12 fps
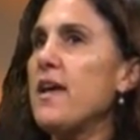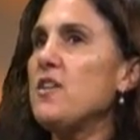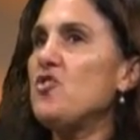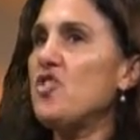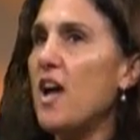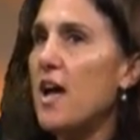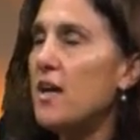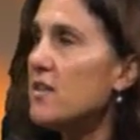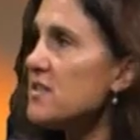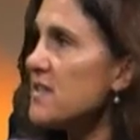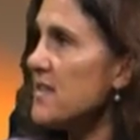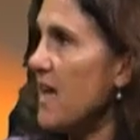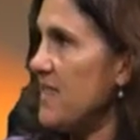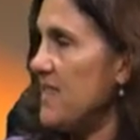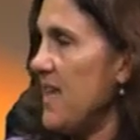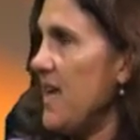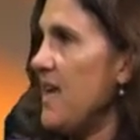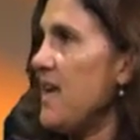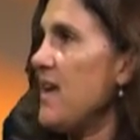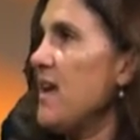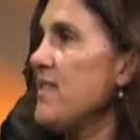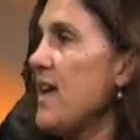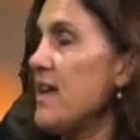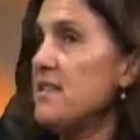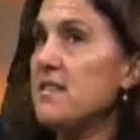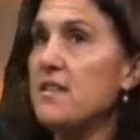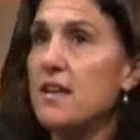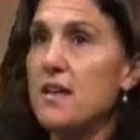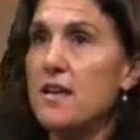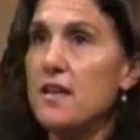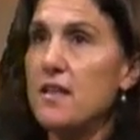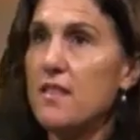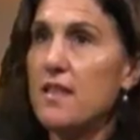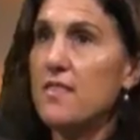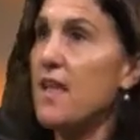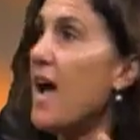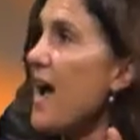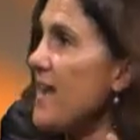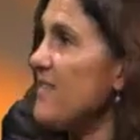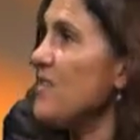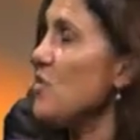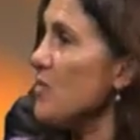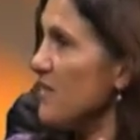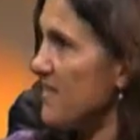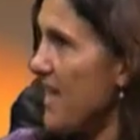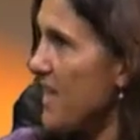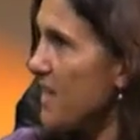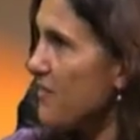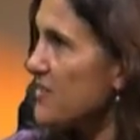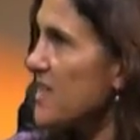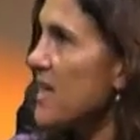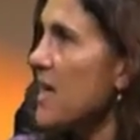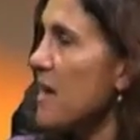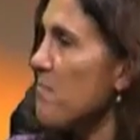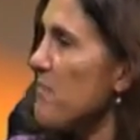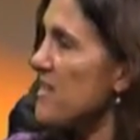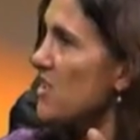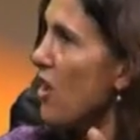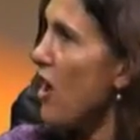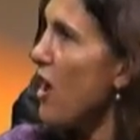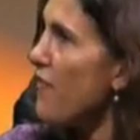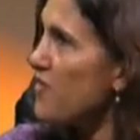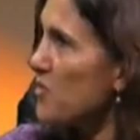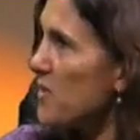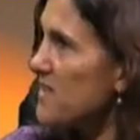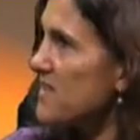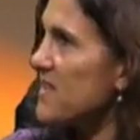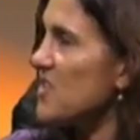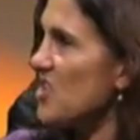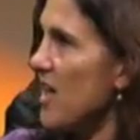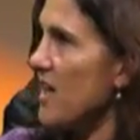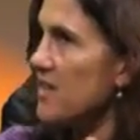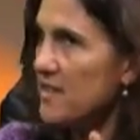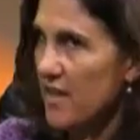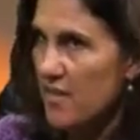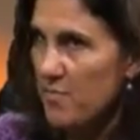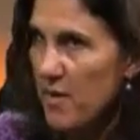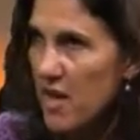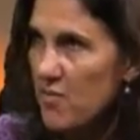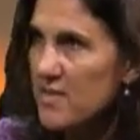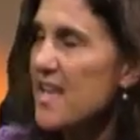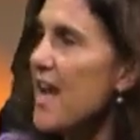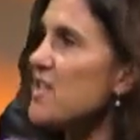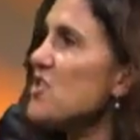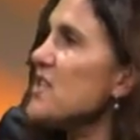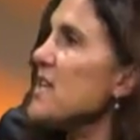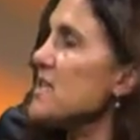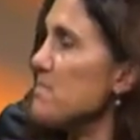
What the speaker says: child that the ICU saved. But afterwards, the child and the parent had to get